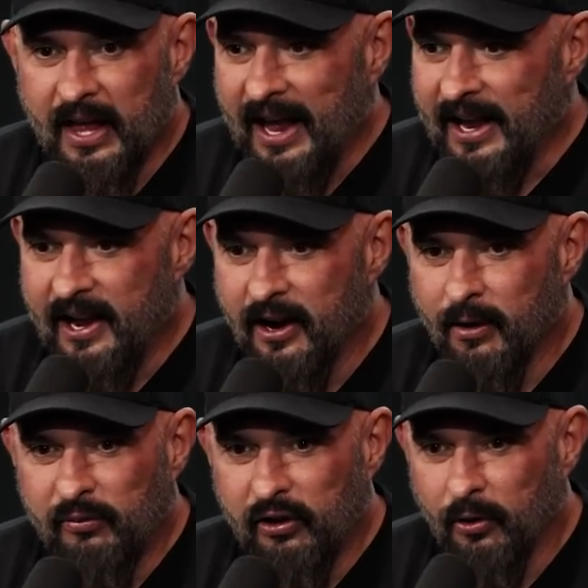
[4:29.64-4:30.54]
like I could hear
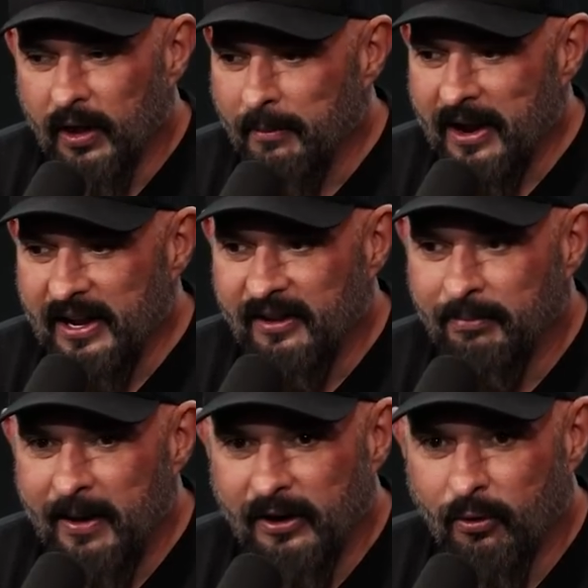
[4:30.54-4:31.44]
them too. Like my
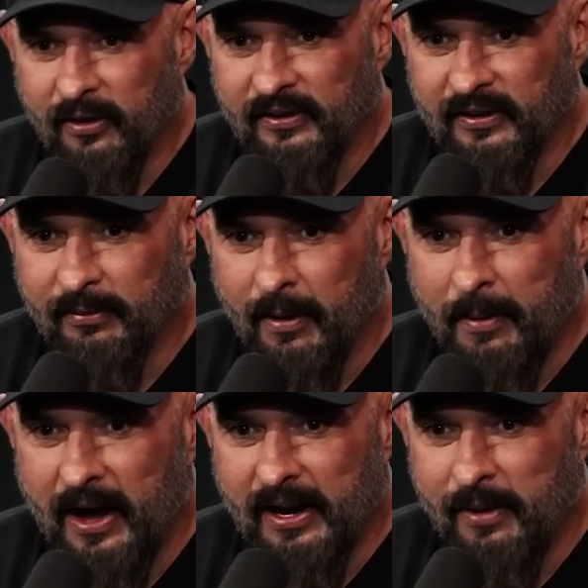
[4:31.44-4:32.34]
knees make noises, my
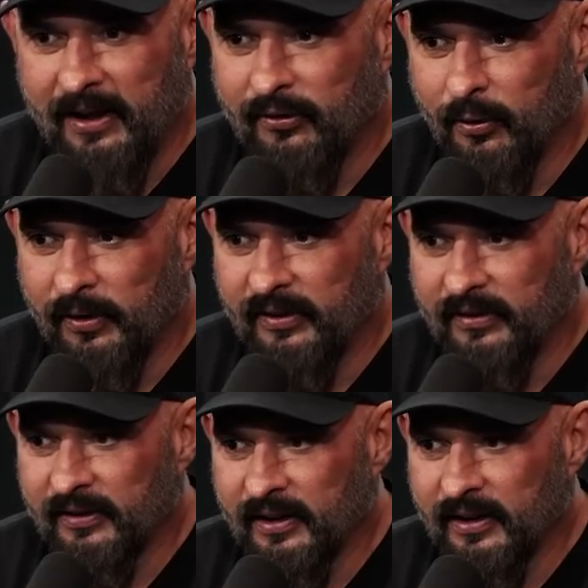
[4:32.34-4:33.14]
body makes noises.